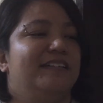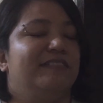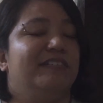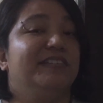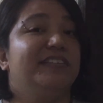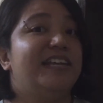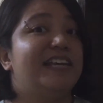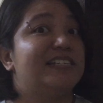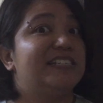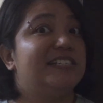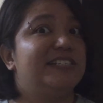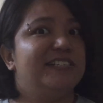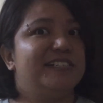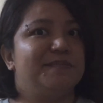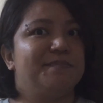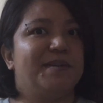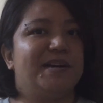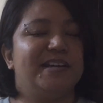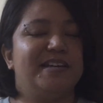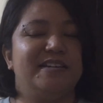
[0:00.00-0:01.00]
Well, that's
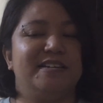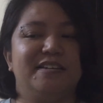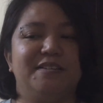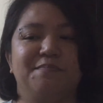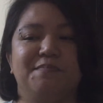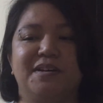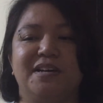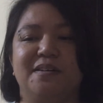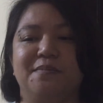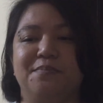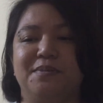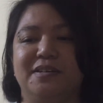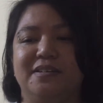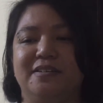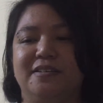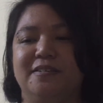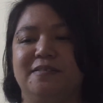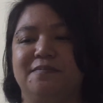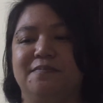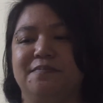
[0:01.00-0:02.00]
just my
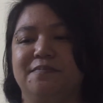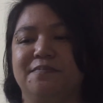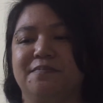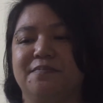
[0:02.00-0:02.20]
opinion.